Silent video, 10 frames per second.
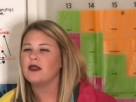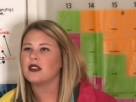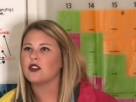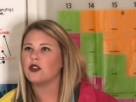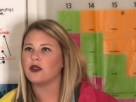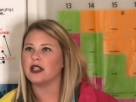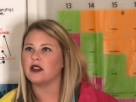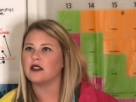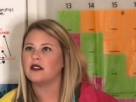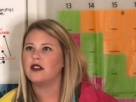The
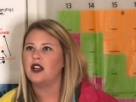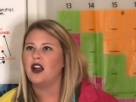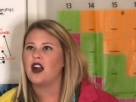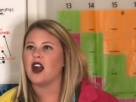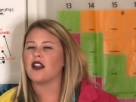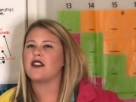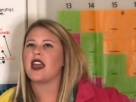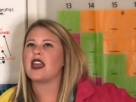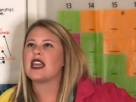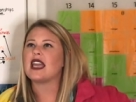krill, are
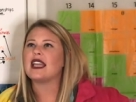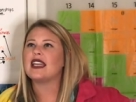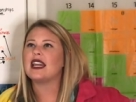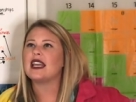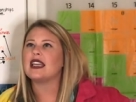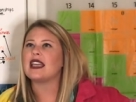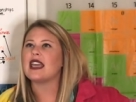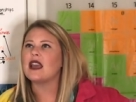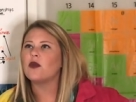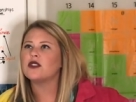they getting
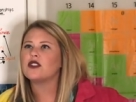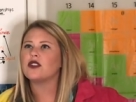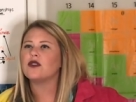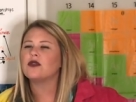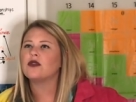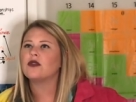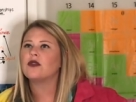equal to,